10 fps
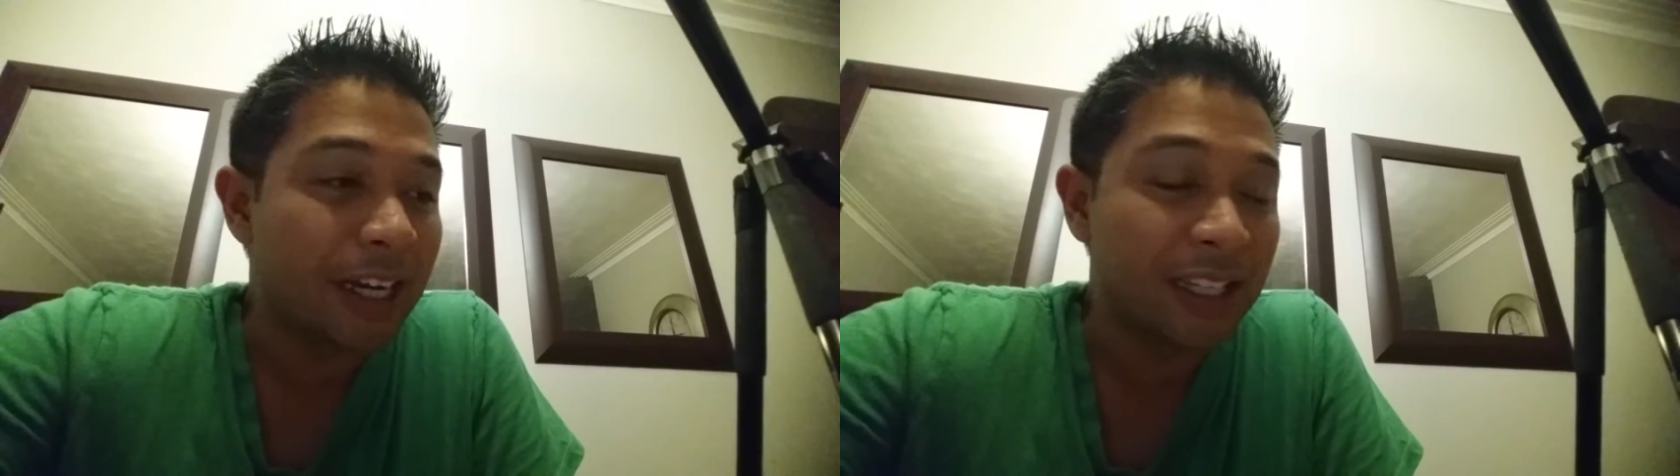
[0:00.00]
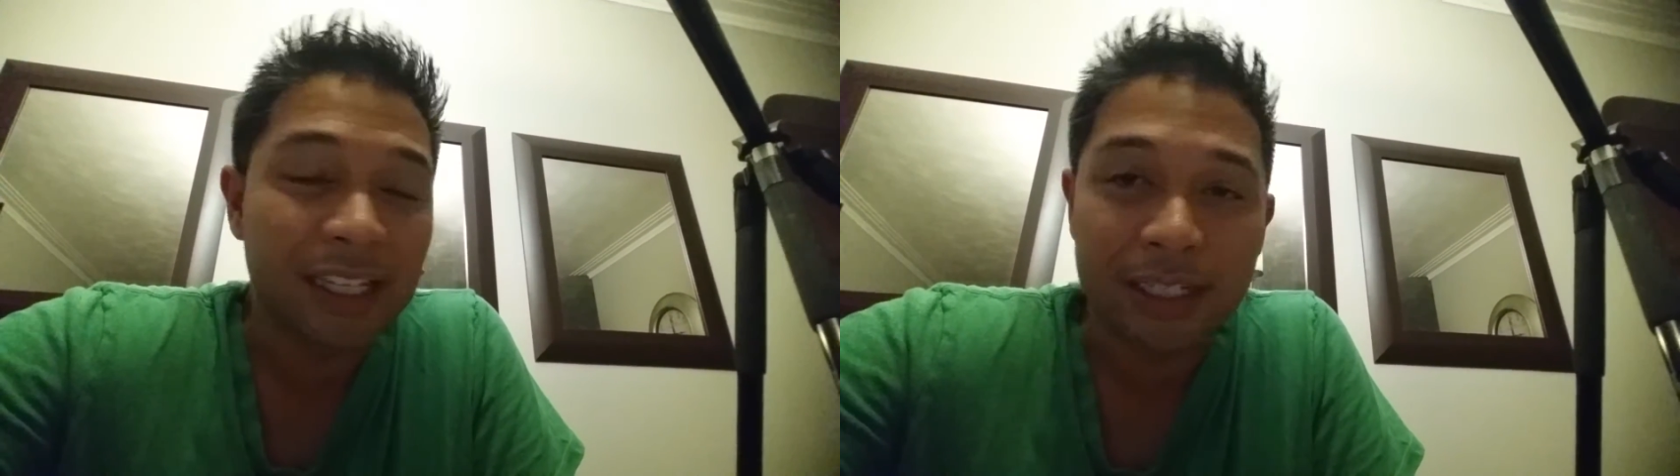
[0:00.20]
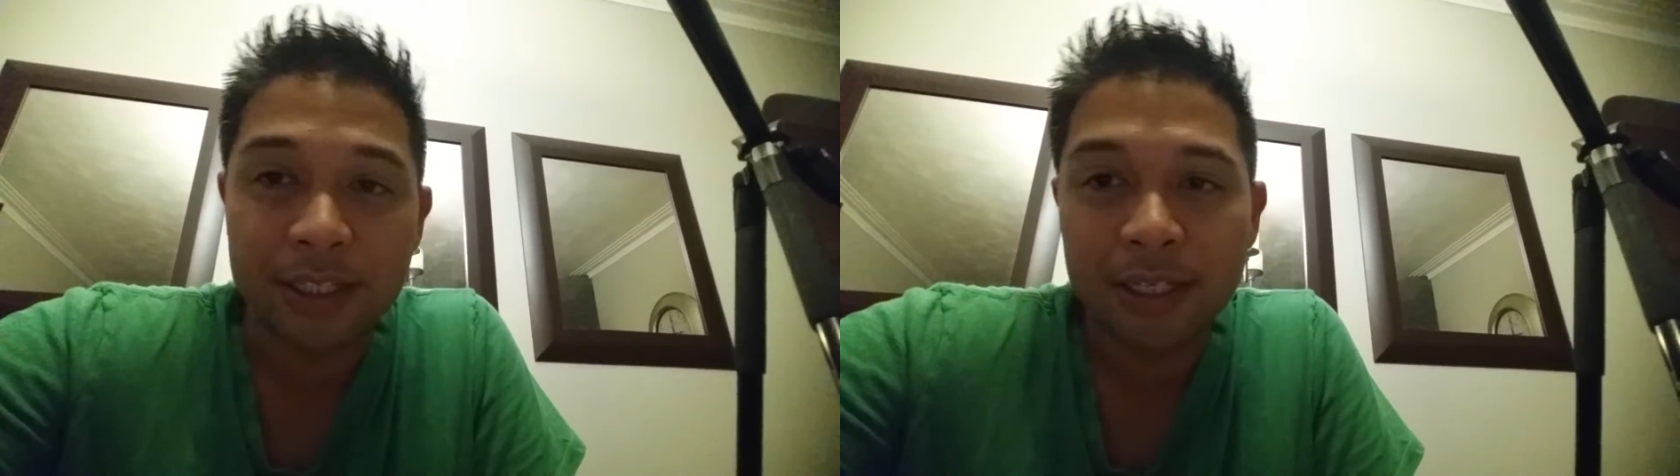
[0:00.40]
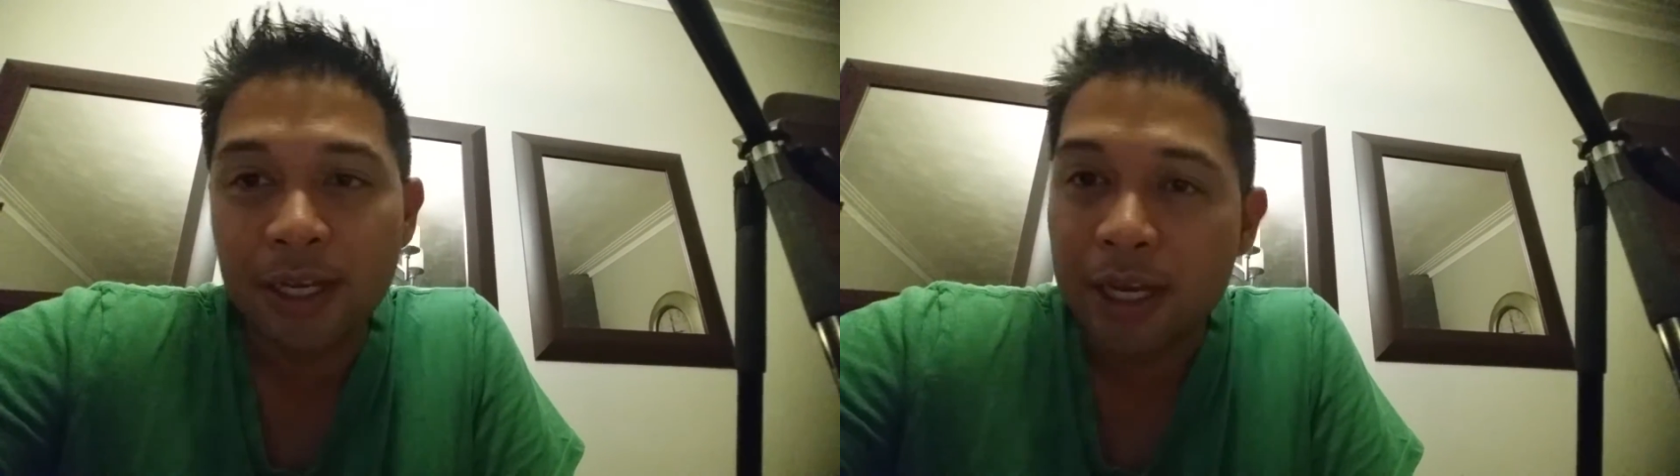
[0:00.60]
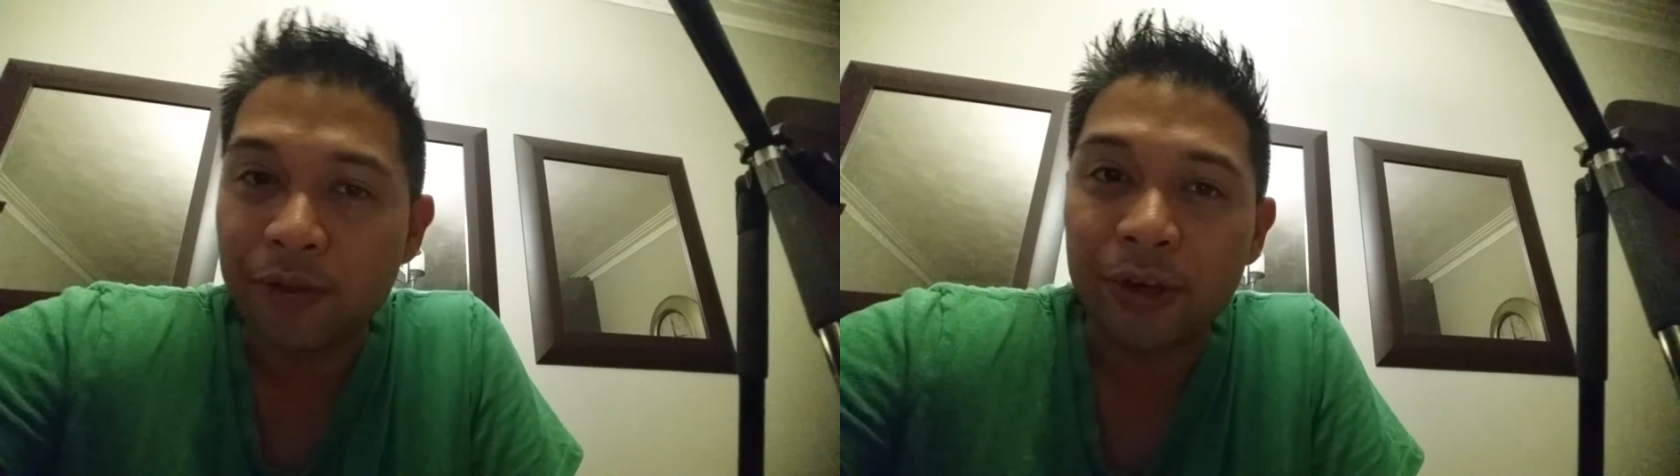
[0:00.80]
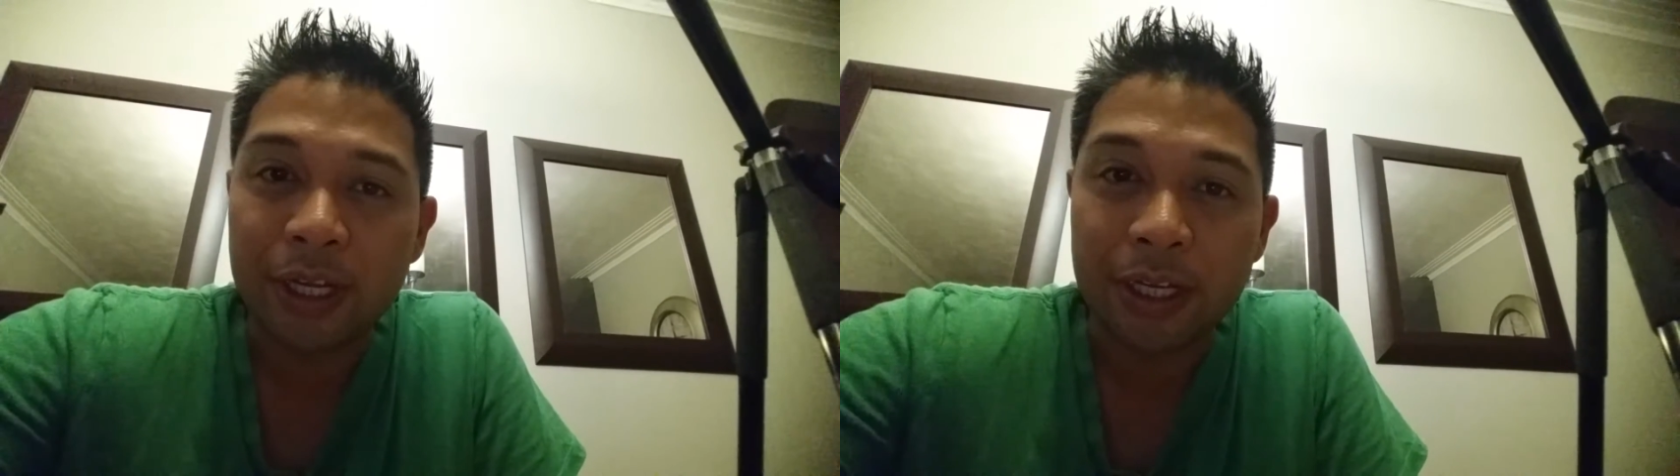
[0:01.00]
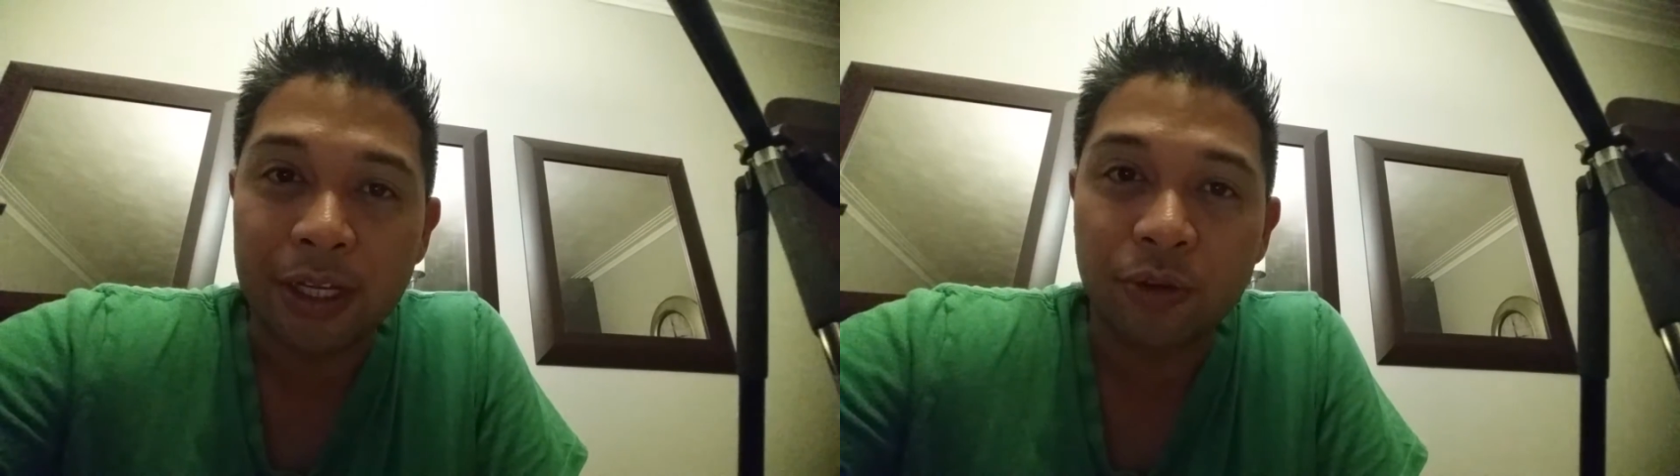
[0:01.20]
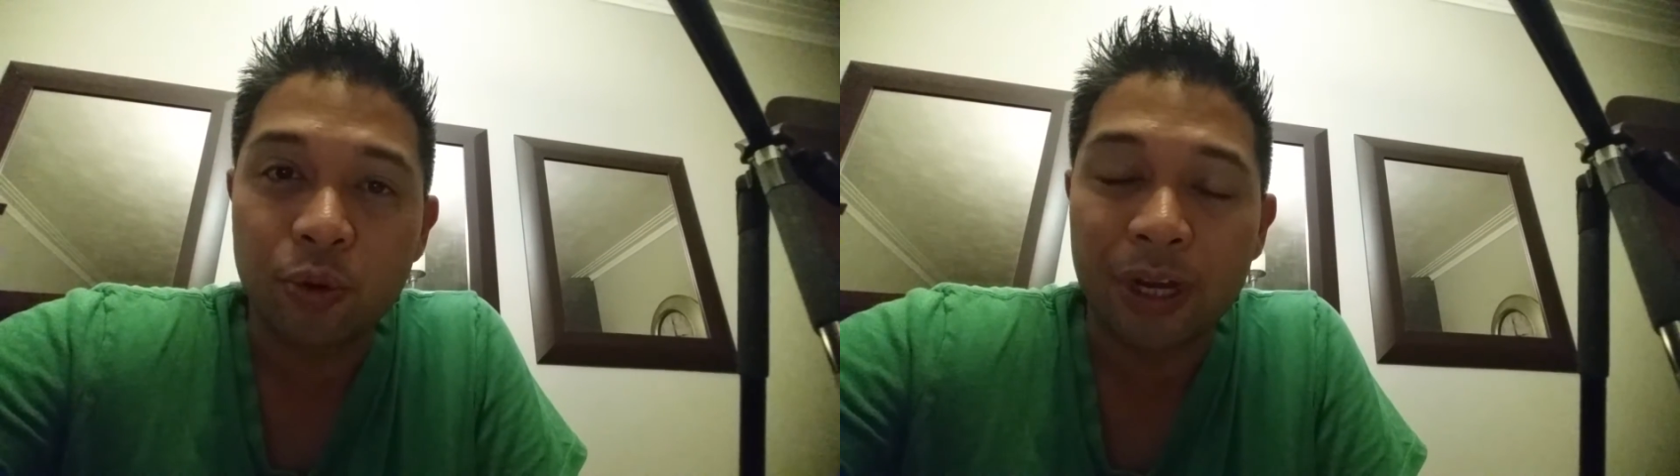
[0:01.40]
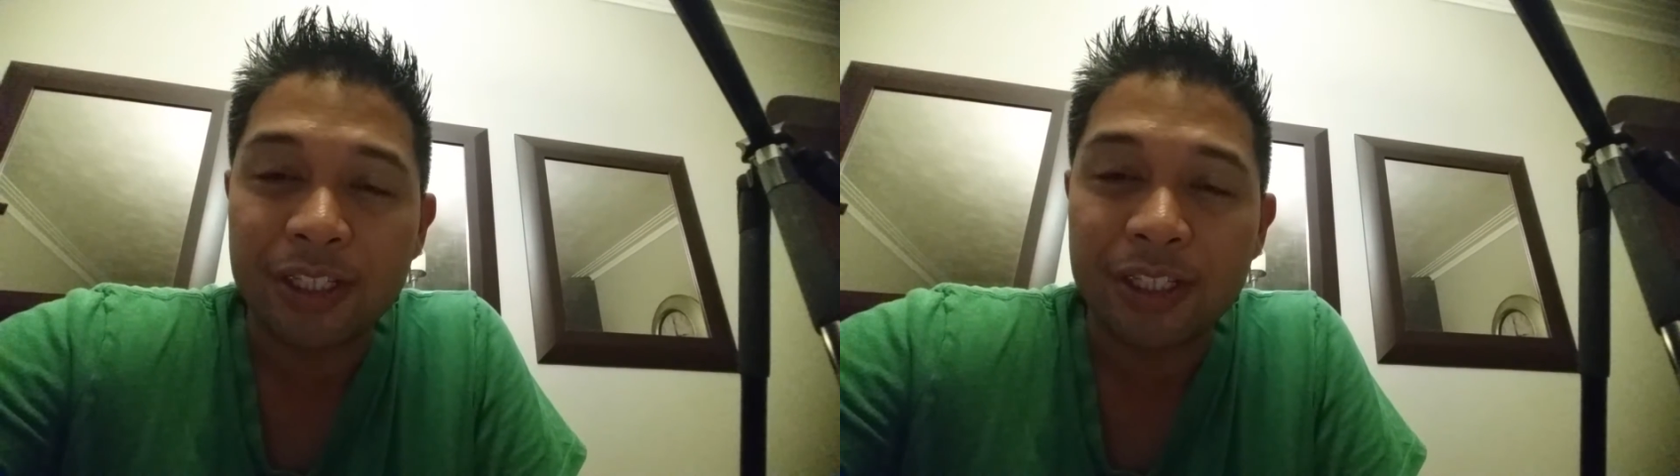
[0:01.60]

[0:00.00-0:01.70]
at least, if I could get through.